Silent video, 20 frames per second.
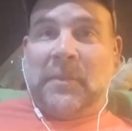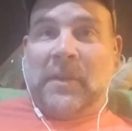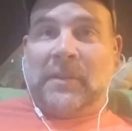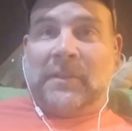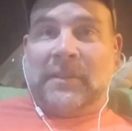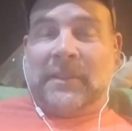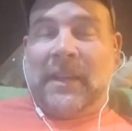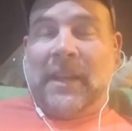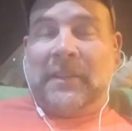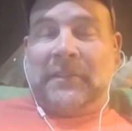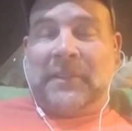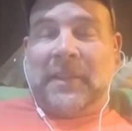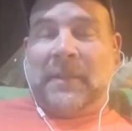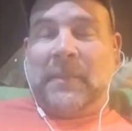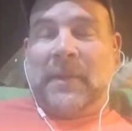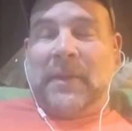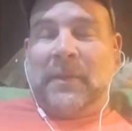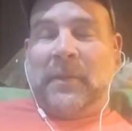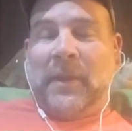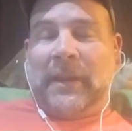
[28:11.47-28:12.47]
project now is going to
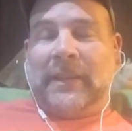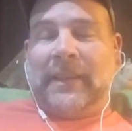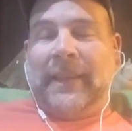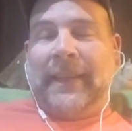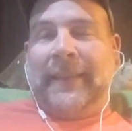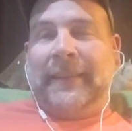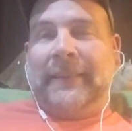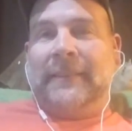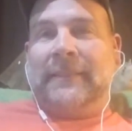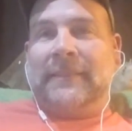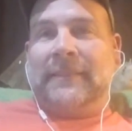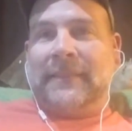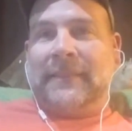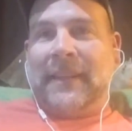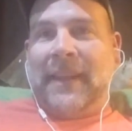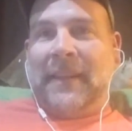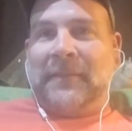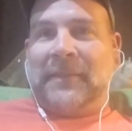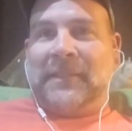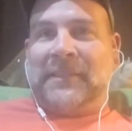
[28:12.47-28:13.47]
be a REC10.
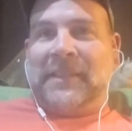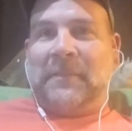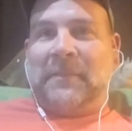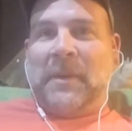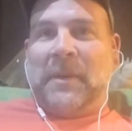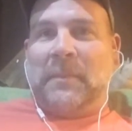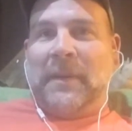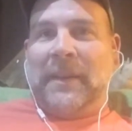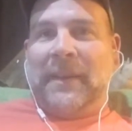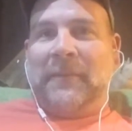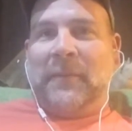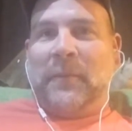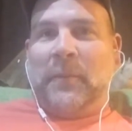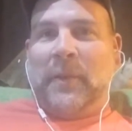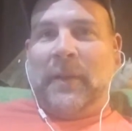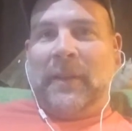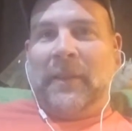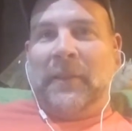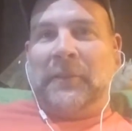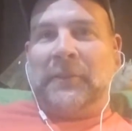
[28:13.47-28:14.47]
Going to have to save my money for
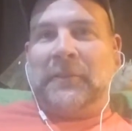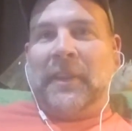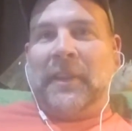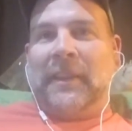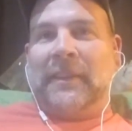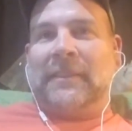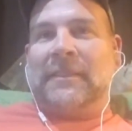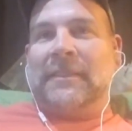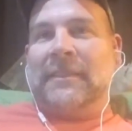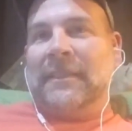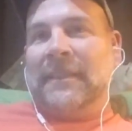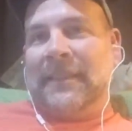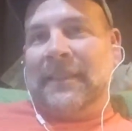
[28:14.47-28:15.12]
one of those things.